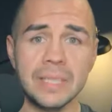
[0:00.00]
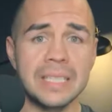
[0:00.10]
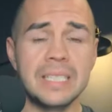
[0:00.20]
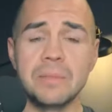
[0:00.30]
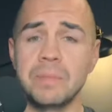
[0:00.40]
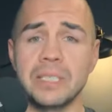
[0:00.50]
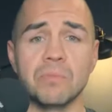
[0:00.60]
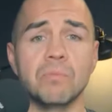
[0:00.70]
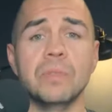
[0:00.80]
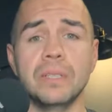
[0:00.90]
It's
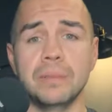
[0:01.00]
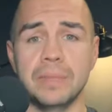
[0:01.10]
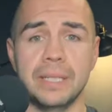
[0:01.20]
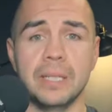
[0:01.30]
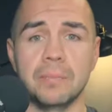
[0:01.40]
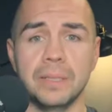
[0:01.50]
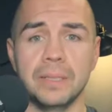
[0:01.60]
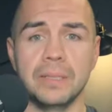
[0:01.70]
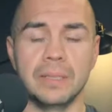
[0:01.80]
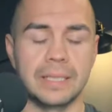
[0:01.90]
really been
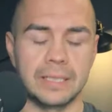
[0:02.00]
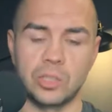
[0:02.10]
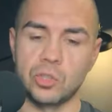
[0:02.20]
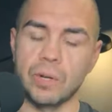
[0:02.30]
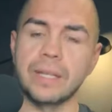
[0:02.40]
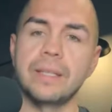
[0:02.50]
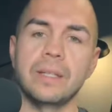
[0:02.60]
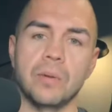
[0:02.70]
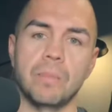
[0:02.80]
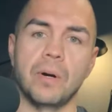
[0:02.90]
helping like strengthen
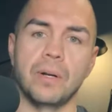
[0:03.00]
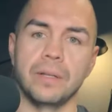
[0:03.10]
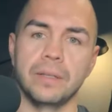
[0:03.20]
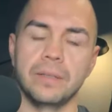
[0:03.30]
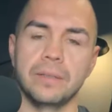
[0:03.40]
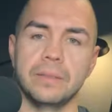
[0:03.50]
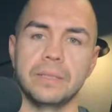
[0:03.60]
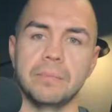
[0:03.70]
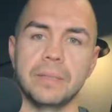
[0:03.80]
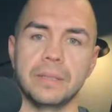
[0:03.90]
our bond is
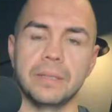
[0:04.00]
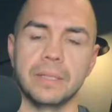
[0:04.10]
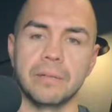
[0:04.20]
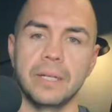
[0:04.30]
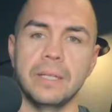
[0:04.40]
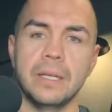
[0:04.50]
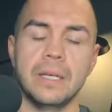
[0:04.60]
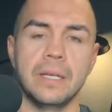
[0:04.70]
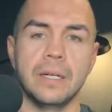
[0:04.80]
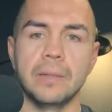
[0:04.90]
the big thing, right?
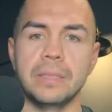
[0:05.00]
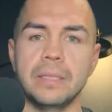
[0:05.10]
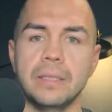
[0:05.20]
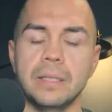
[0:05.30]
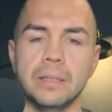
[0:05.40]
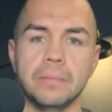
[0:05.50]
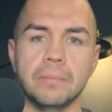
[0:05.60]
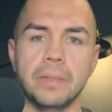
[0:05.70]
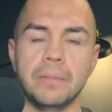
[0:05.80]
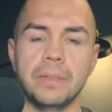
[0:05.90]
I mean,
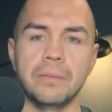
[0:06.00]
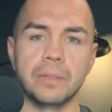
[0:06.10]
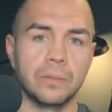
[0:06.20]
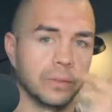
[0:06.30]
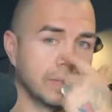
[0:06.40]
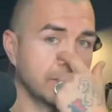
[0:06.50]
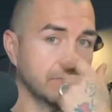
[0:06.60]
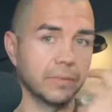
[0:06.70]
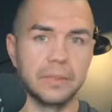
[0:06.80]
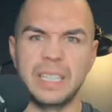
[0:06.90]
I've been with Laura now
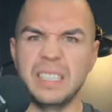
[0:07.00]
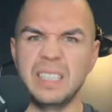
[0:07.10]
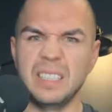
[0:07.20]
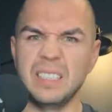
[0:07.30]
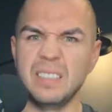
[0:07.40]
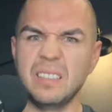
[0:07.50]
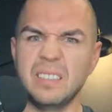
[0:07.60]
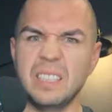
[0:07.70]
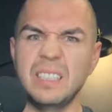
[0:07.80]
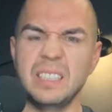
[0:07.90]
for
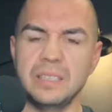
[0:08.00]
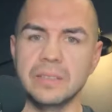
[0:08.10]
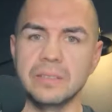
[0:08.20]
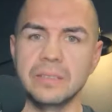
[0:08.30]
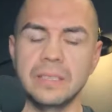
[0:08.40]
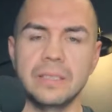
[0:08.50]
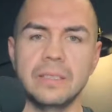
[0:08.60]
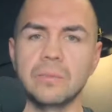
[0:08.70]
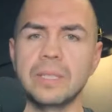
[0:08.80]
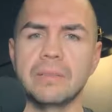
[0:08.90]
18 years, 19
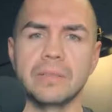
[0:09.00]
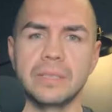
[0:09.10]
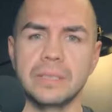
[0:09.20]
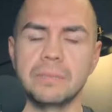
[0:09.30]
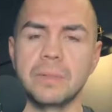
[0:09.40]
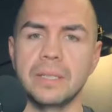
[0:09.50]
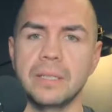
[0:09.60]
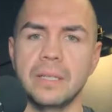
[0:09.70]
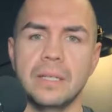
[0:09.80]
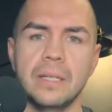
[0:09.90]
years, whatever it is, but
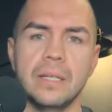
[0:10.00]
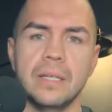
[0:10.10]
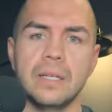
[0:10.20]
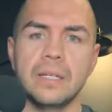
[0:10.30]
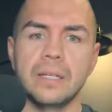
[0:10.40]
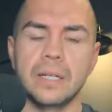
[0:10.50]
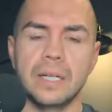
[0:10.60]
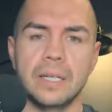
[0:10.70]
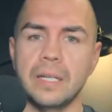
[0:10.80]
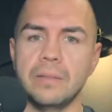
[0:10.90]

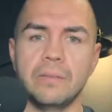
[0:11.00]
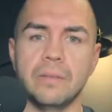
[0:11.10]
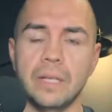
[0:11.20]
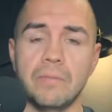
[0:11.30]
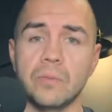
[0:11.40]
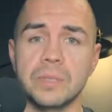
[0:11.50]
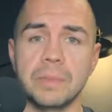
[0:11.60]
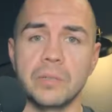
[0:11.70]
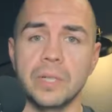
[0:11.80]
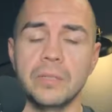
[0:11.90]
and everyone's
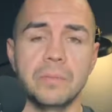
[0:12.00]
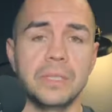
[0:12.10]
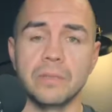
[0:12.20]
been great to me.